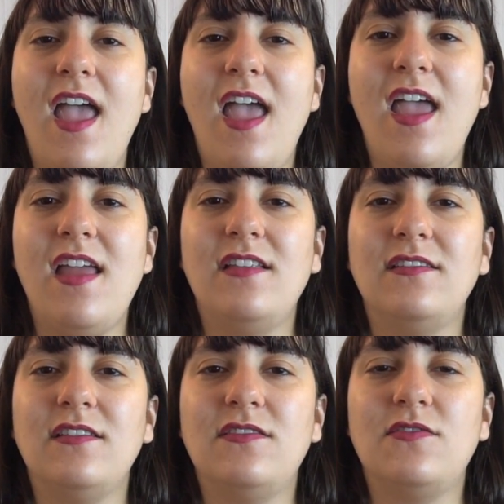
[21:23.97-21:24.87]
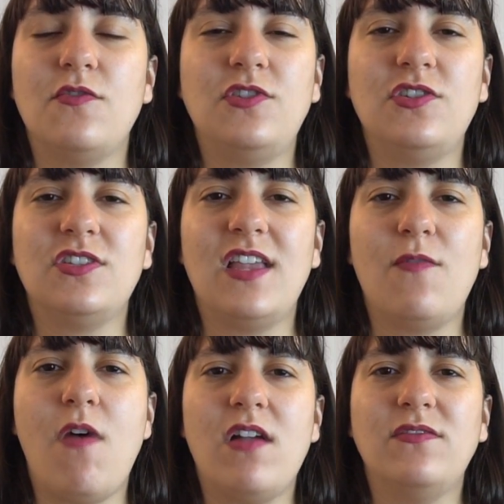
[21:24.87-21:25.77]
And so she just
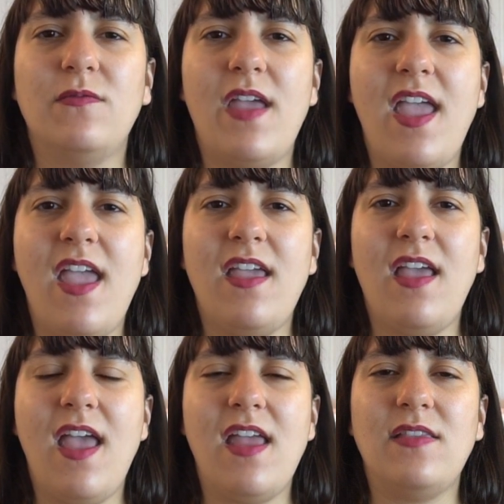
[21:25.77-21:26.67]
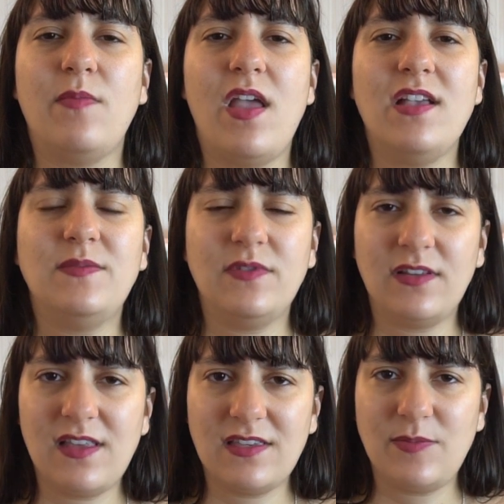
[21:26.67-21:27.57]
like walked away, and my husband
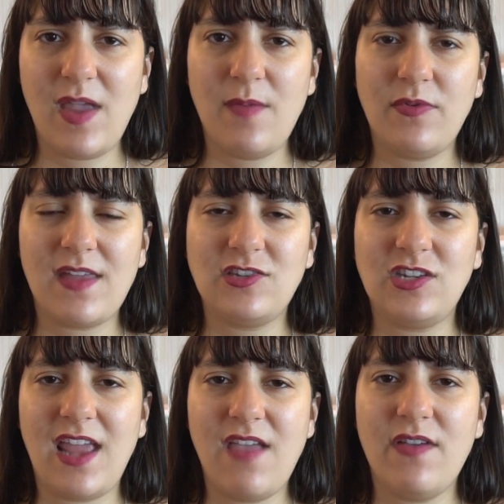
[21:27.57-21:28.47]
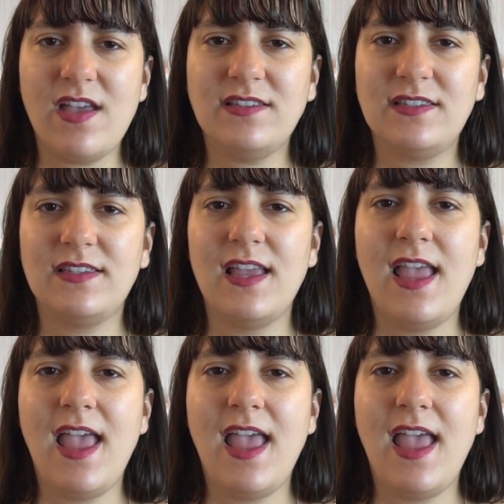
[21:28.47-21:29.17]
looked at this paper that she gave us,